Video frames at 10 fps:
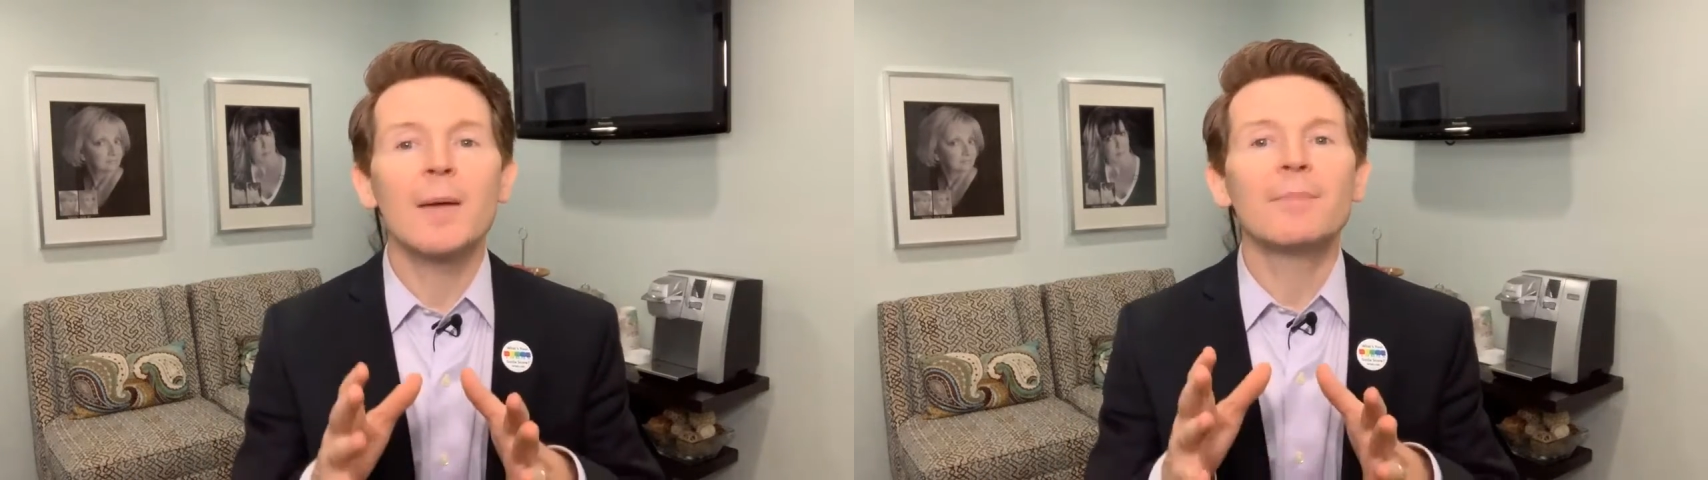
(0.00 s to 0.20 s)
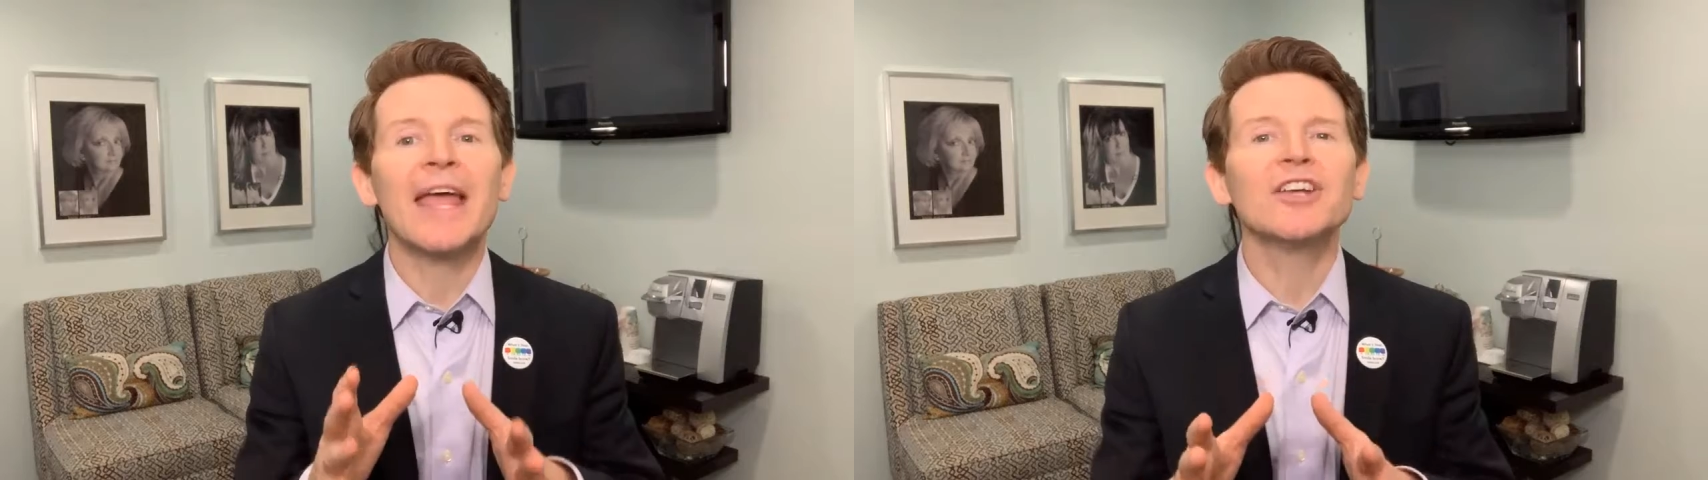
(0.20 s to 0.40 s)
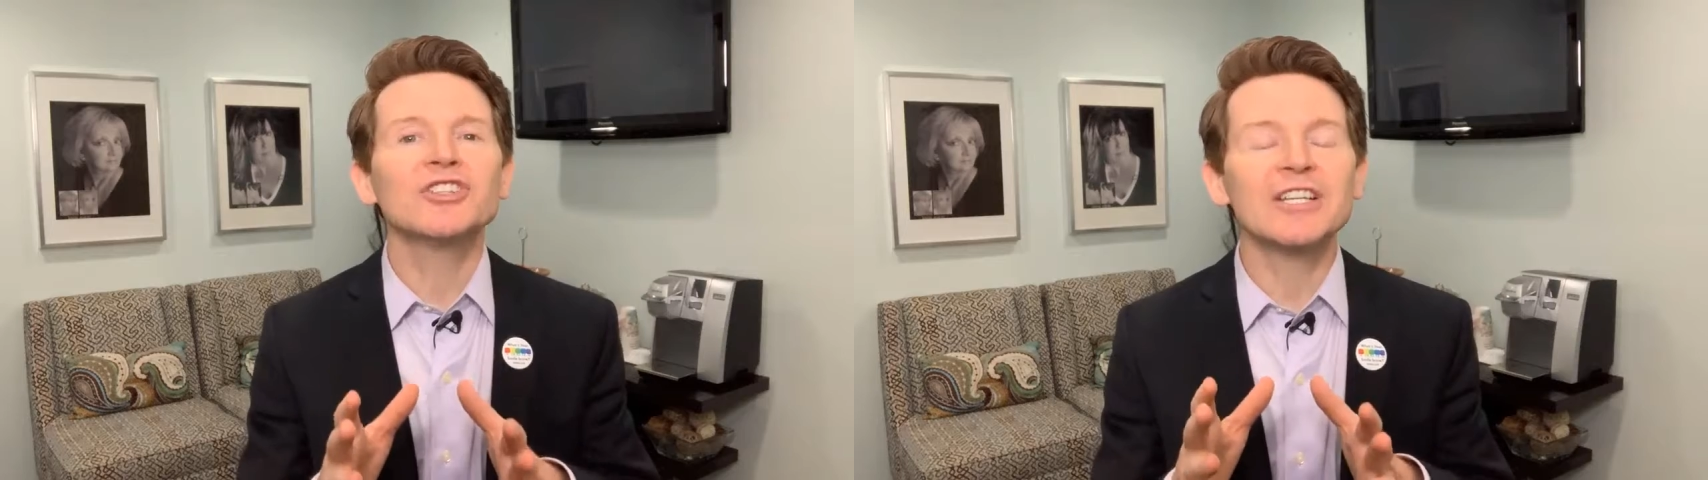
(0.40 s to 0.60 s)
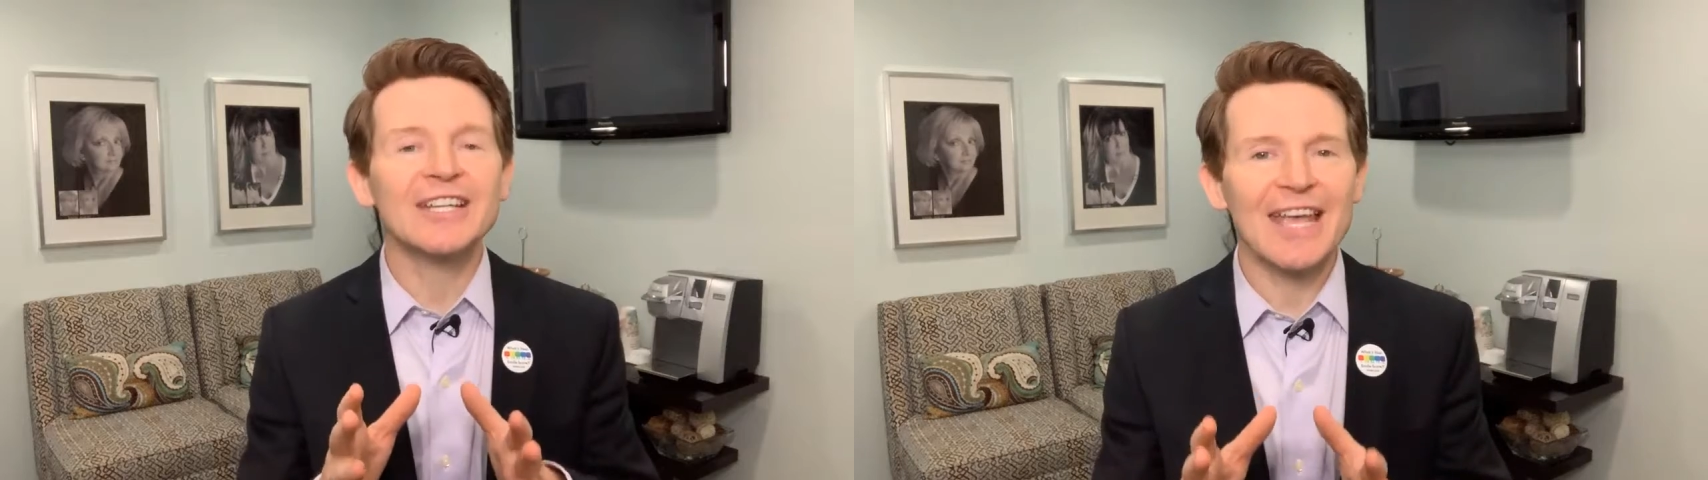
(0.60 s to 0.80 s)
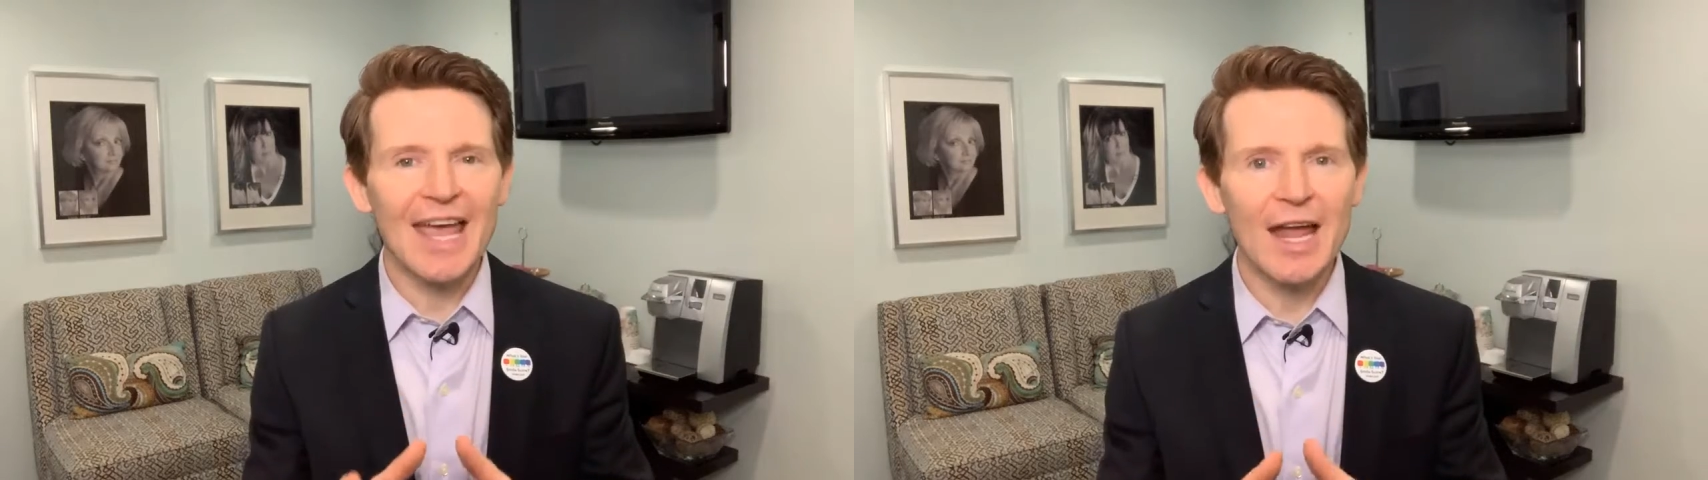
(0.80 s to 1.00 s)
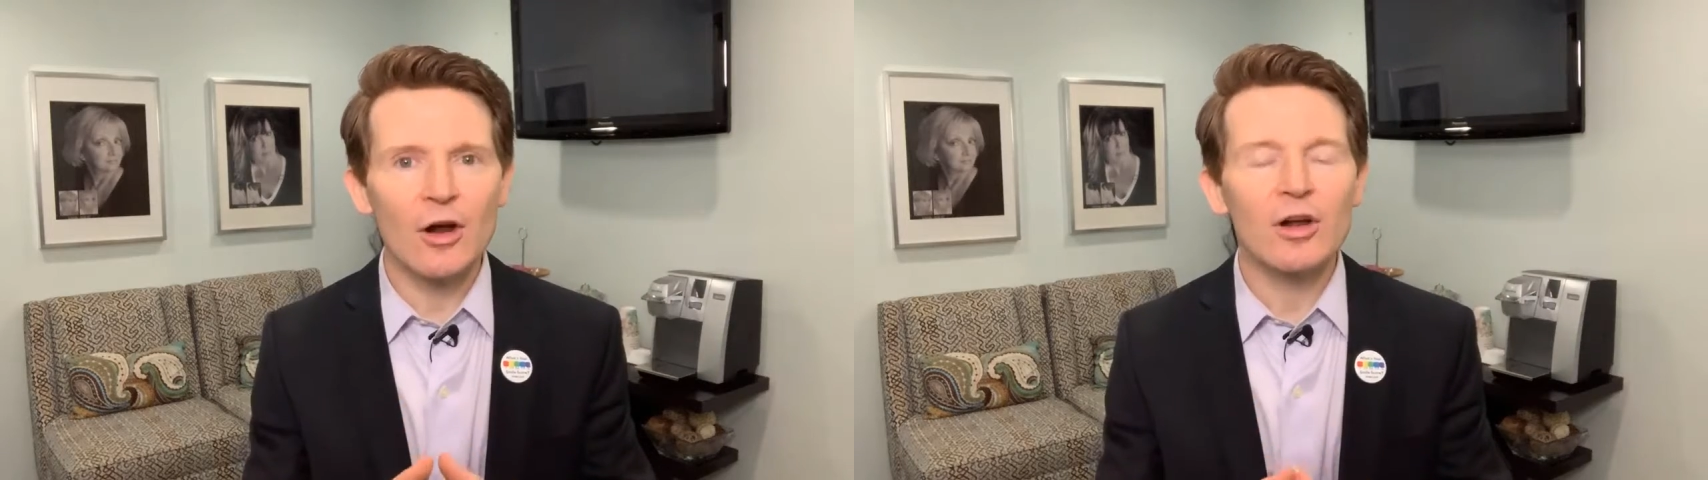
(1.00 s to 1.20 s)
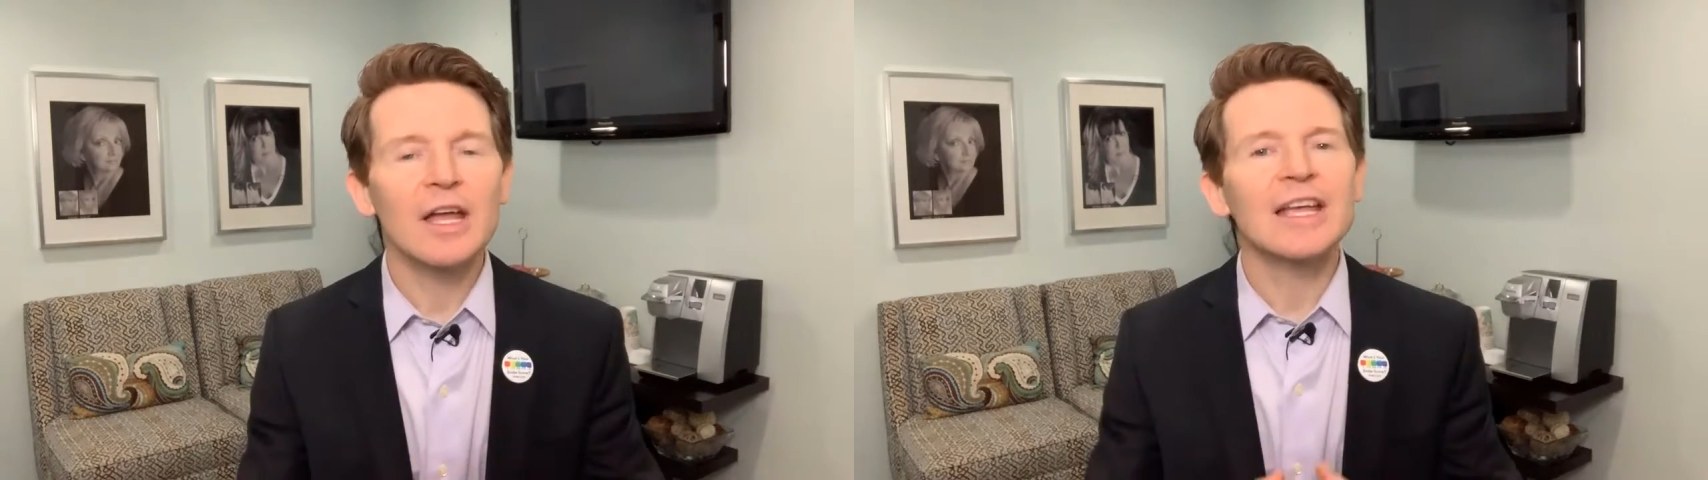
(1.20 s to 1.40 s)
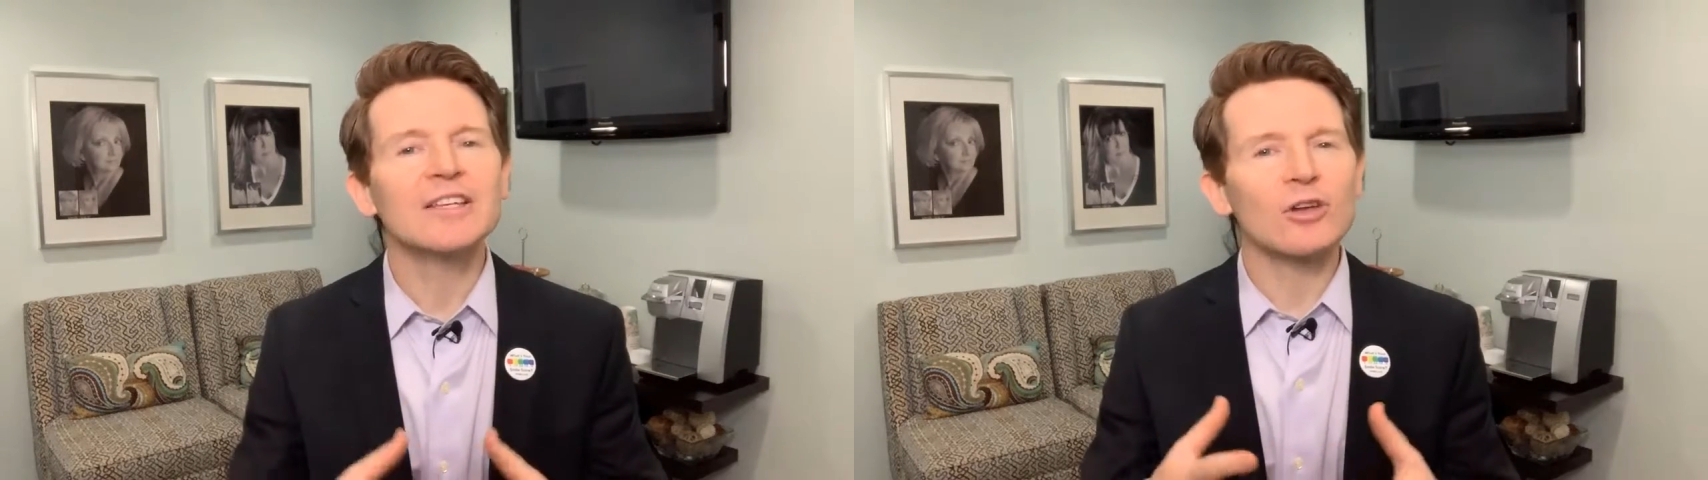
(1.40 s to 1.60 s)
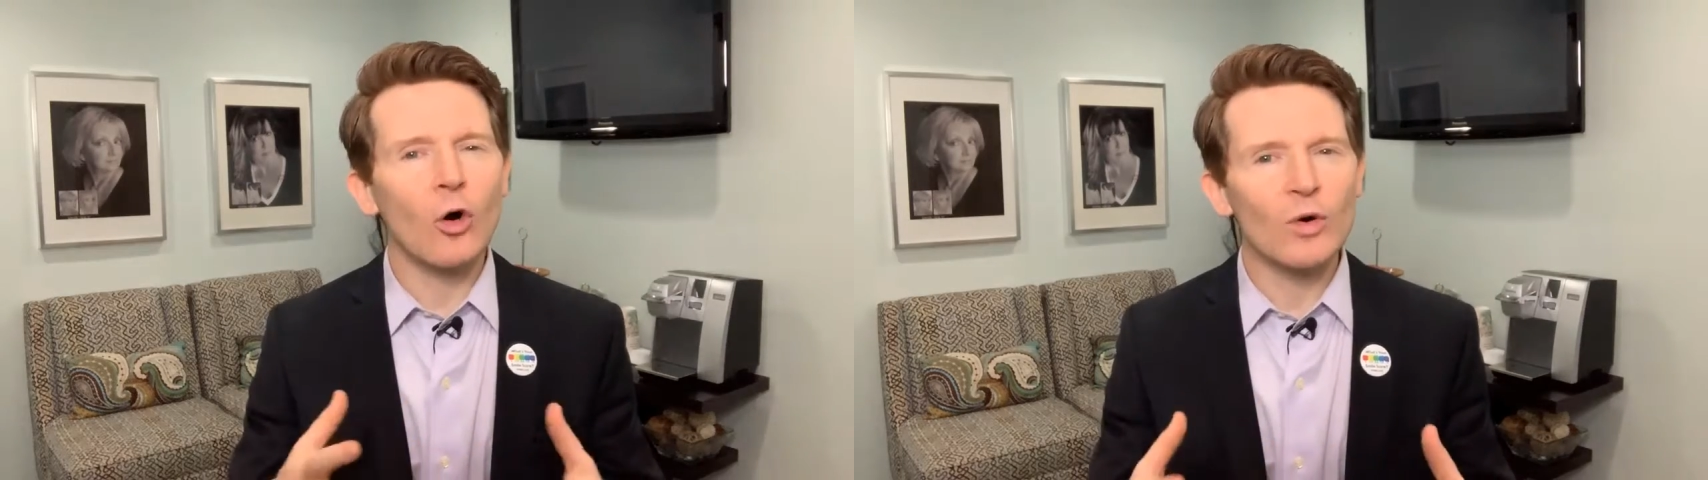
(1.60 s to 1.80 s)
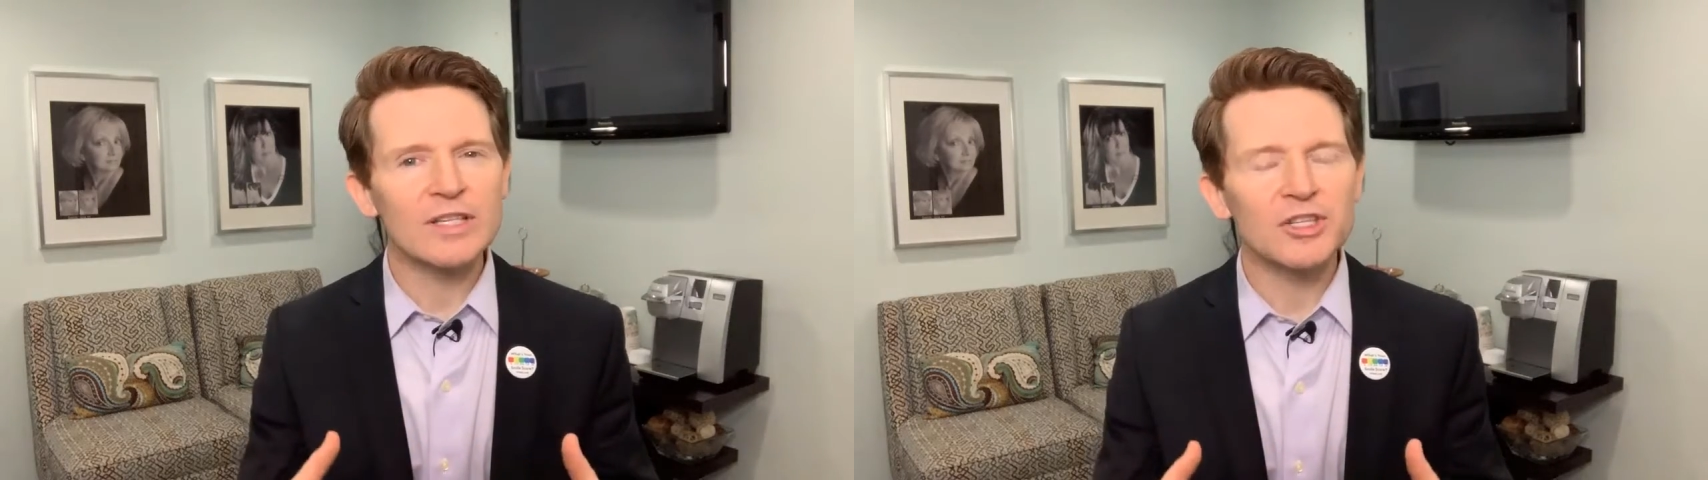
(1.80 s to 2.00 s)
Patient care is
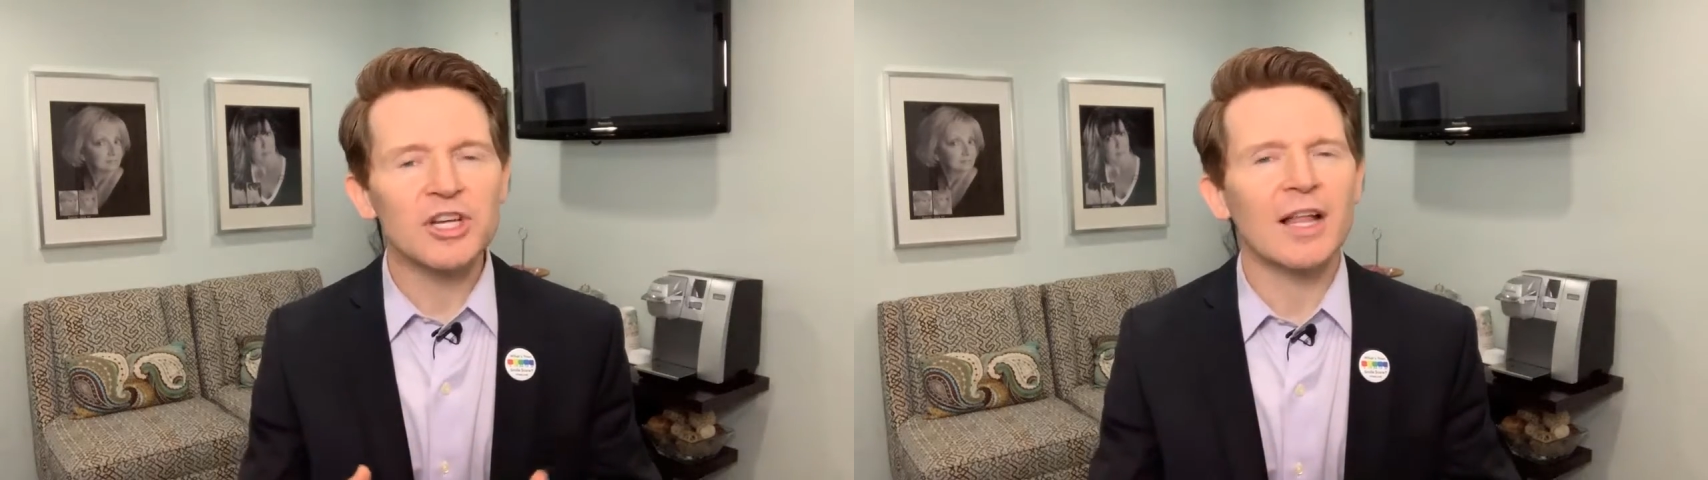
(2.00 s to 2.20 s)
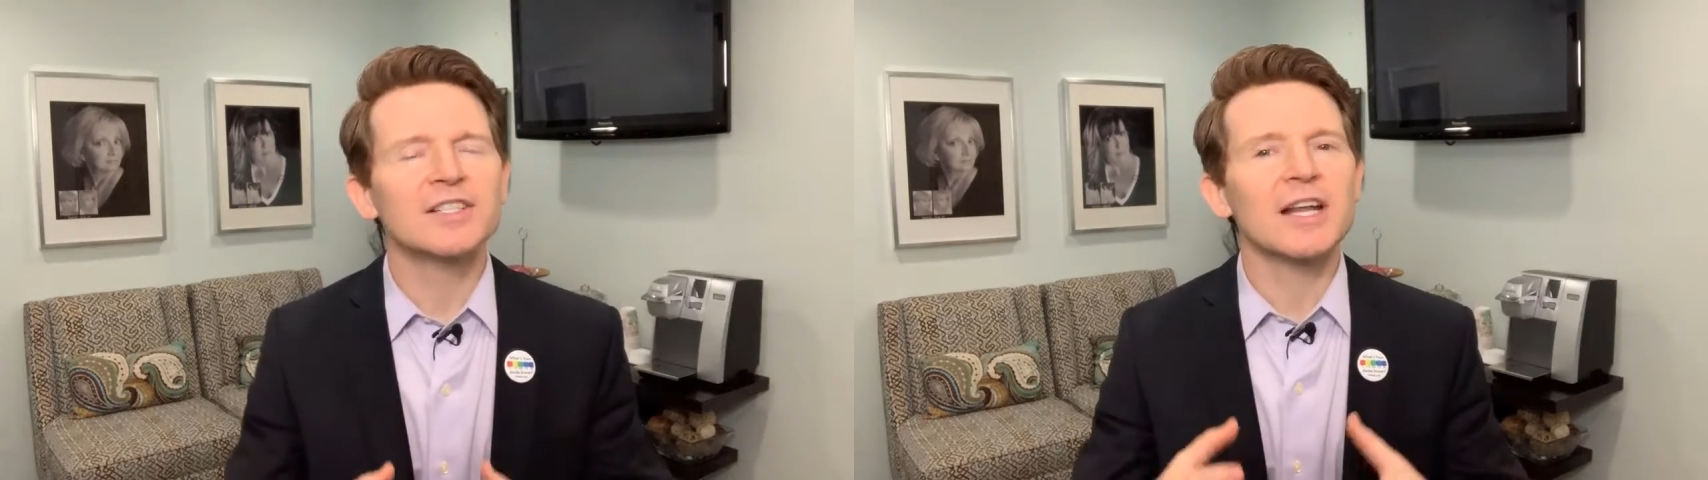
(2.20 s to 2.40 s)
always a challenge,